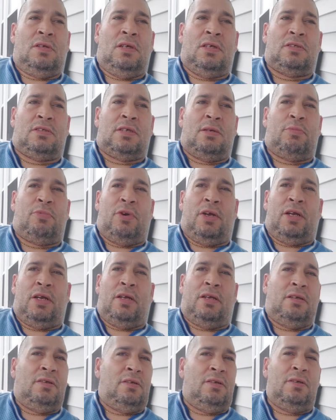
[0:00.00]
and
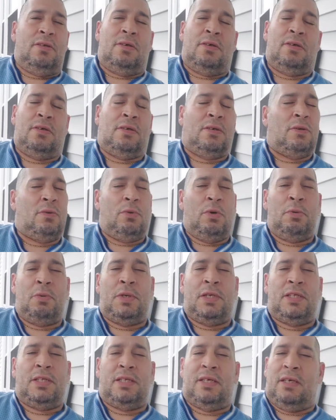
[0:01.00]
separate it? We
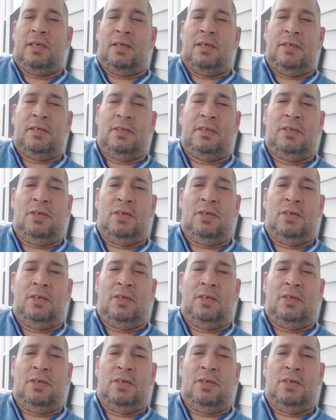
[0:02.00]
would have did it.